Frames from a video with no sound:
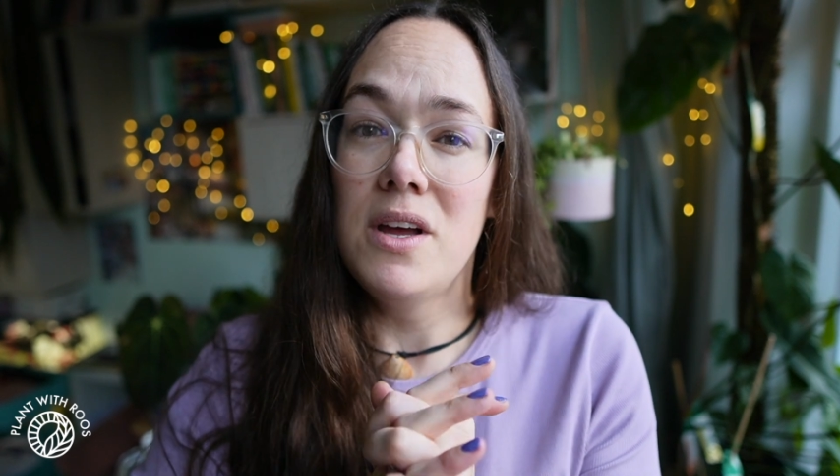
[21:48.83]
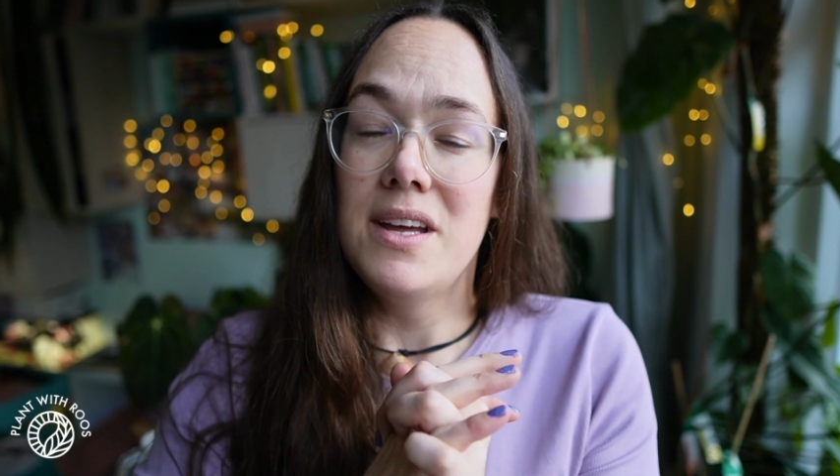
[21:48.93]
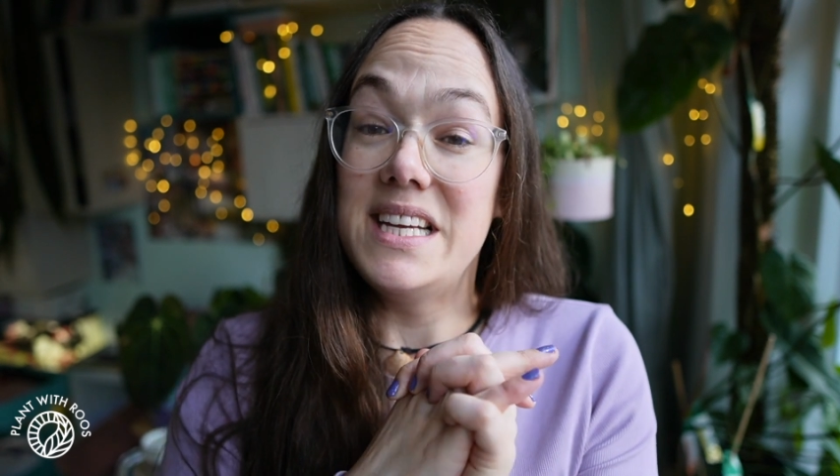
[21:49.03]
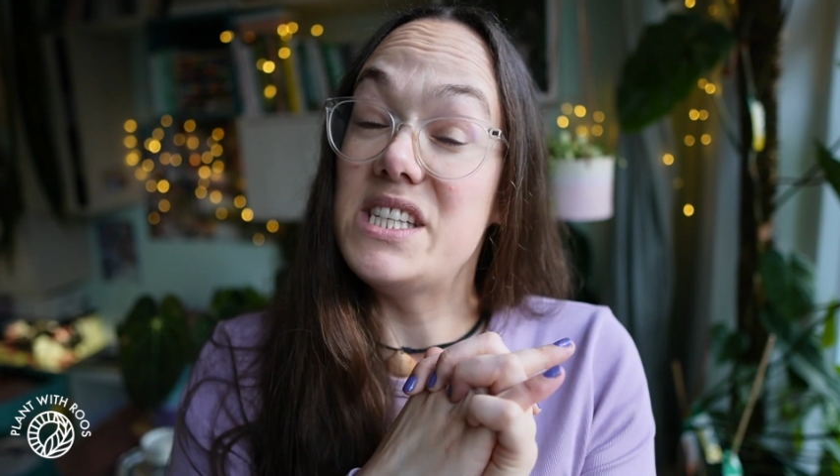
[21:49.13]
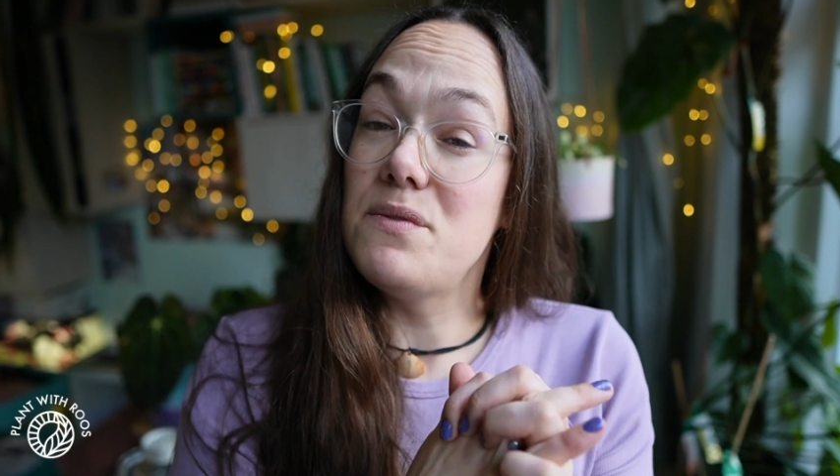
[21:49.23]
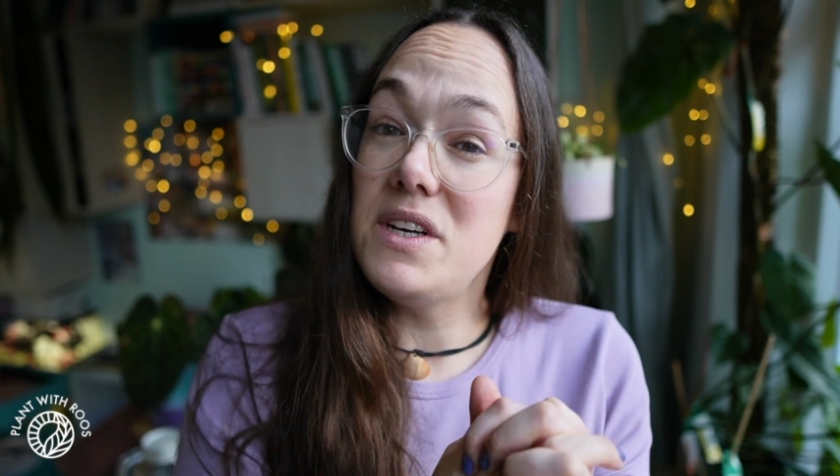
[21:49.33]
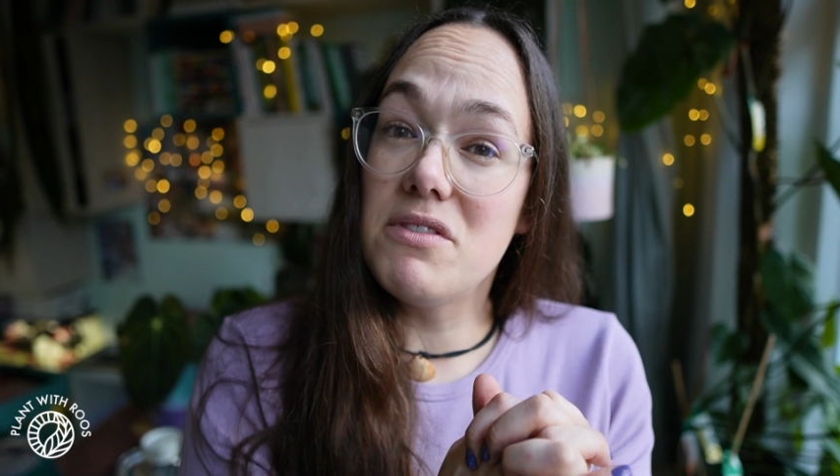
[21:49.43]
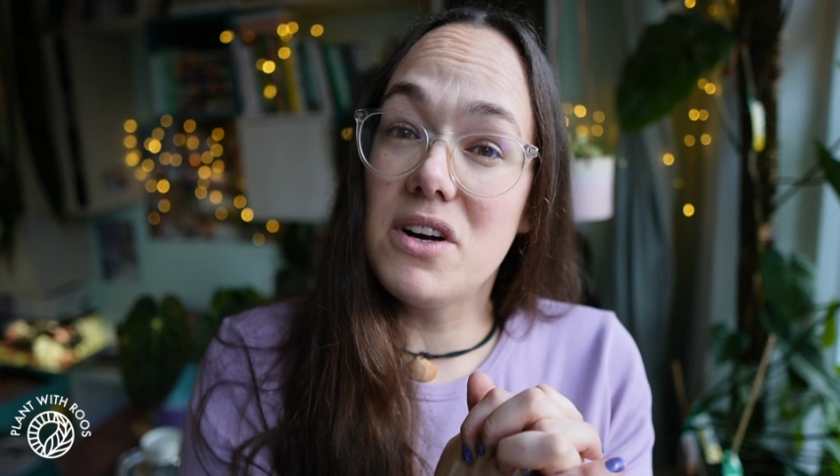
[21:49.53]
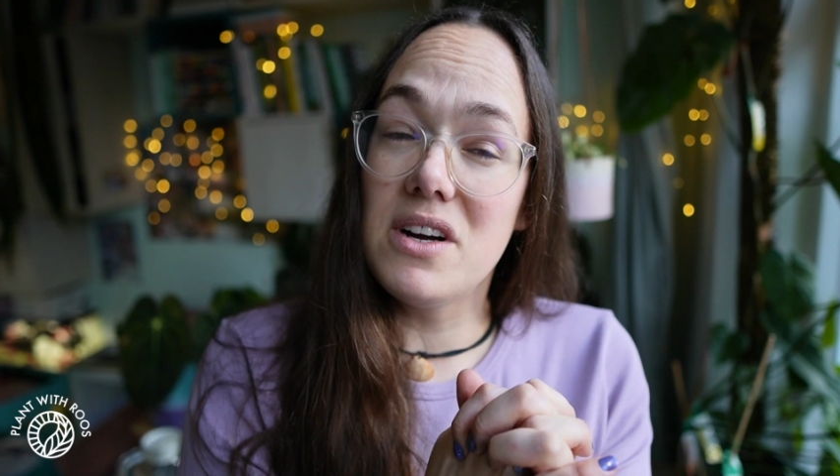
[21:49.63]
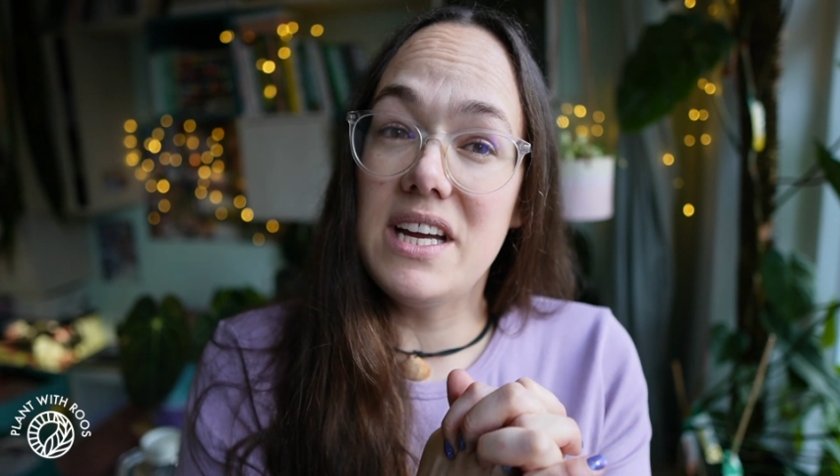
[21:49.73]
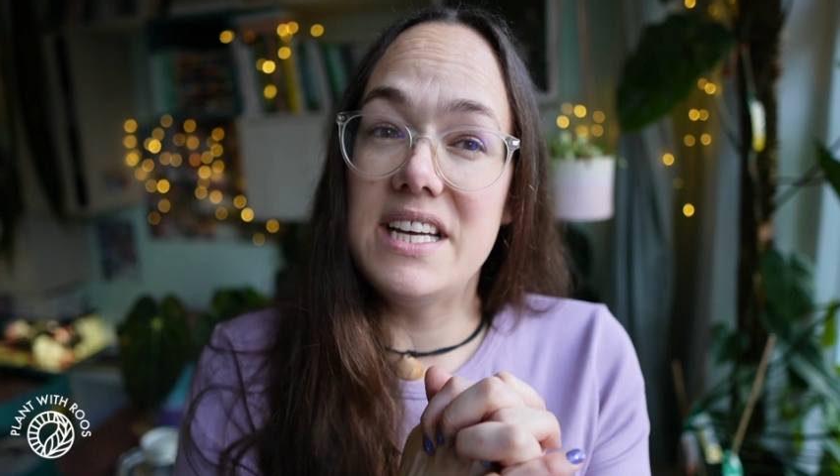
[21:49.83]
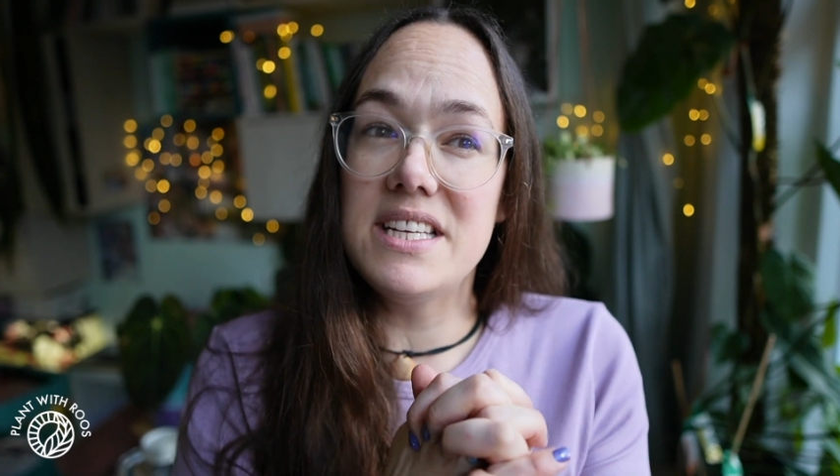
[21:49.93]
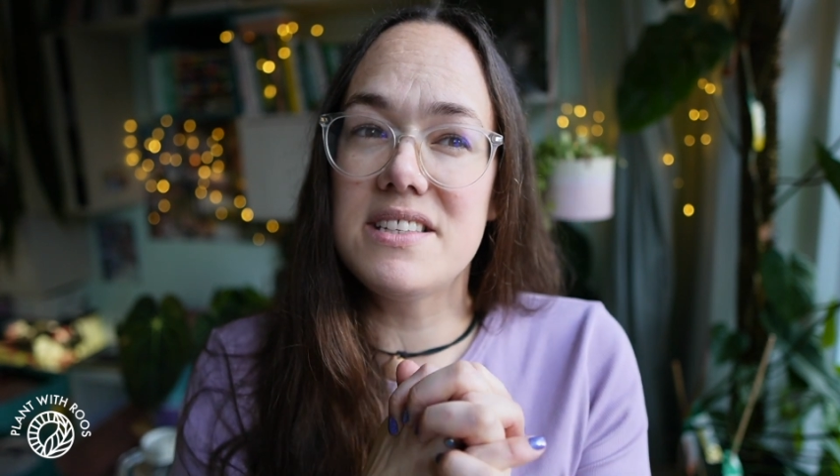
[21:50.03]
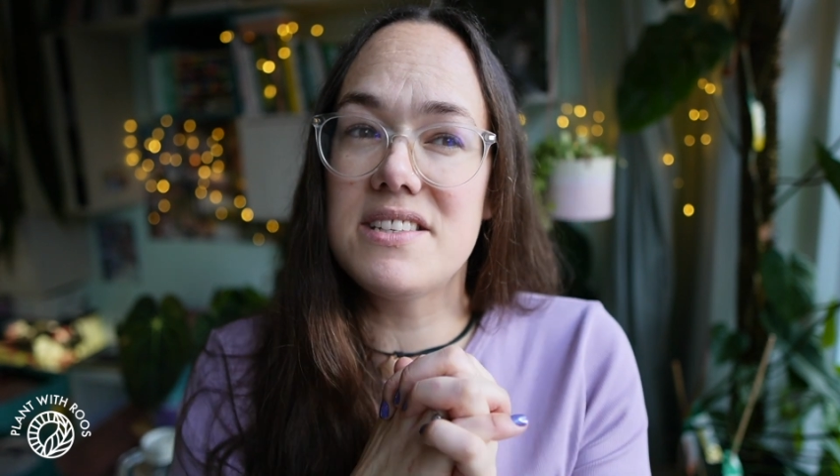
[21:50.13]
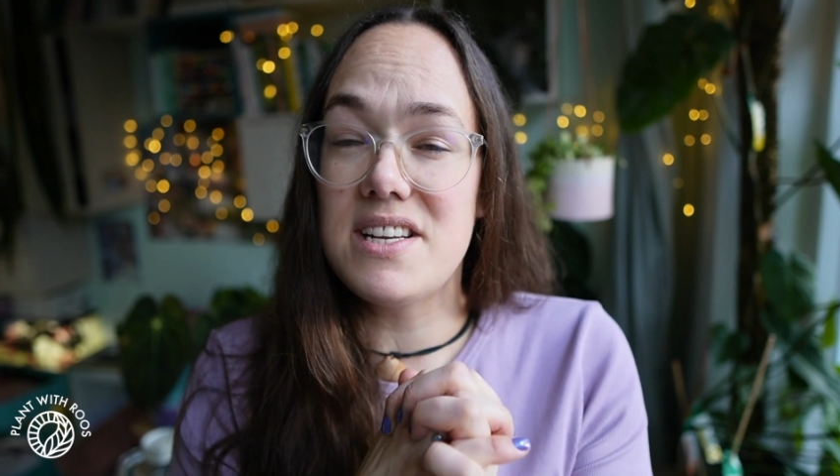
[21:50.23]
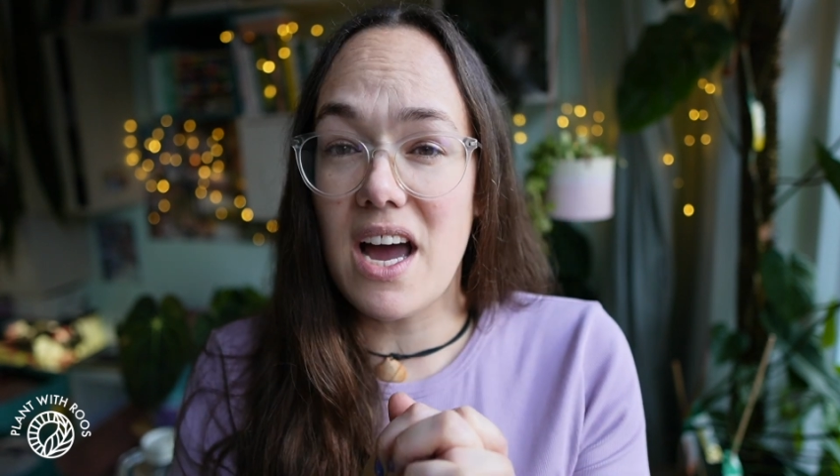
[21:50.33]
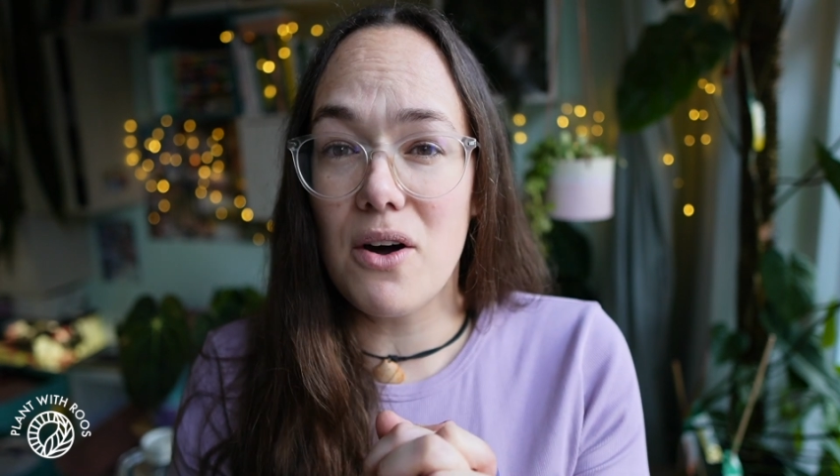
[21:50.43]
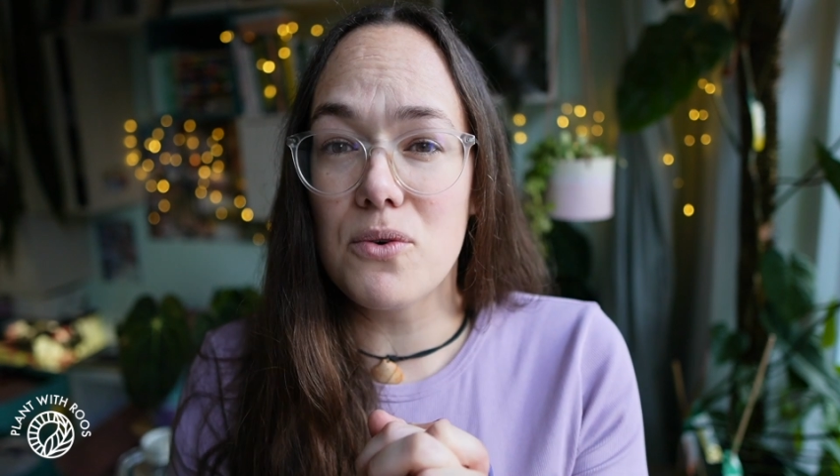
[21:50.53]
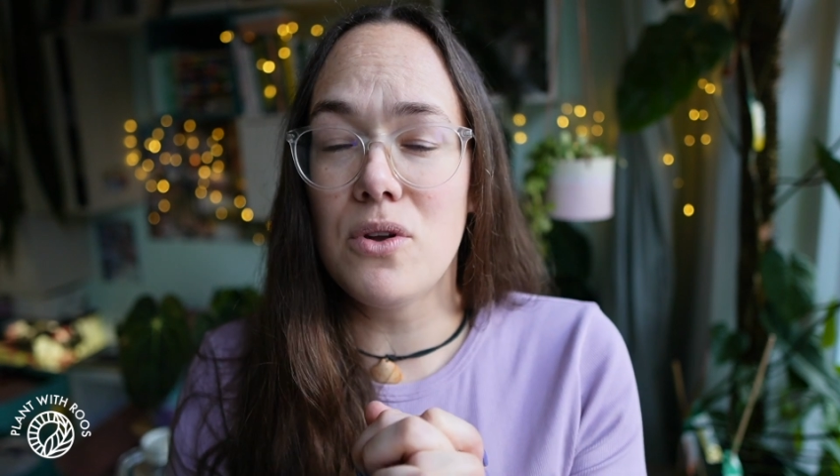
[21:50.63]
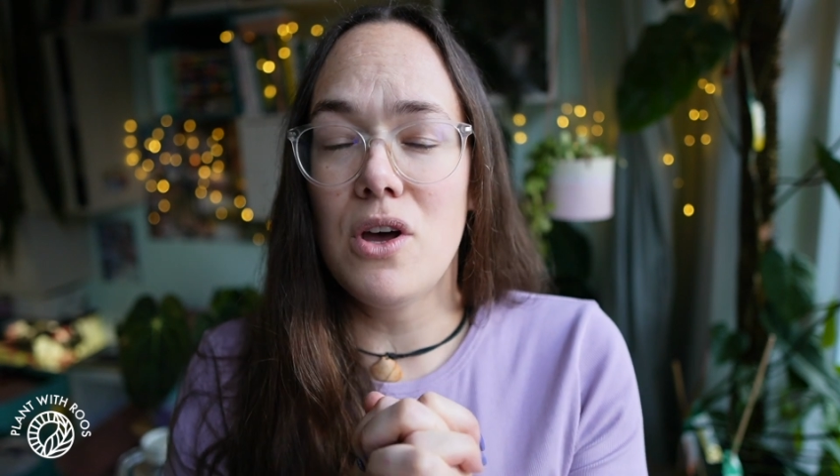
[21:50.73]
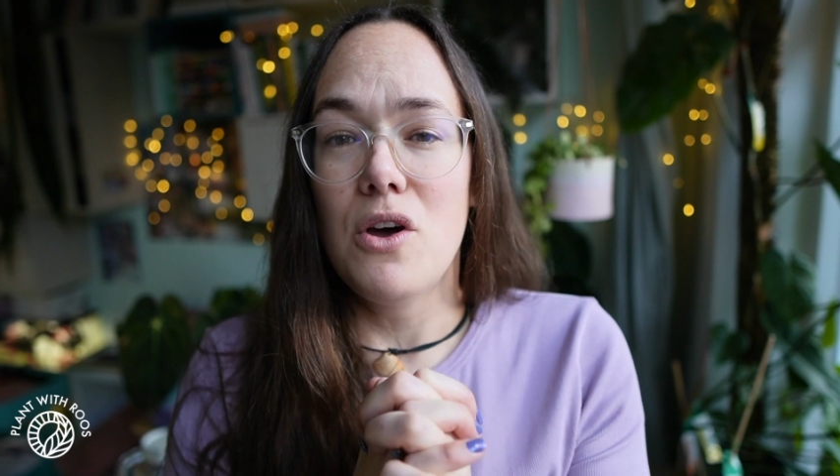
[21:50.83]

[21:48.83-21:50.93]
His fever is down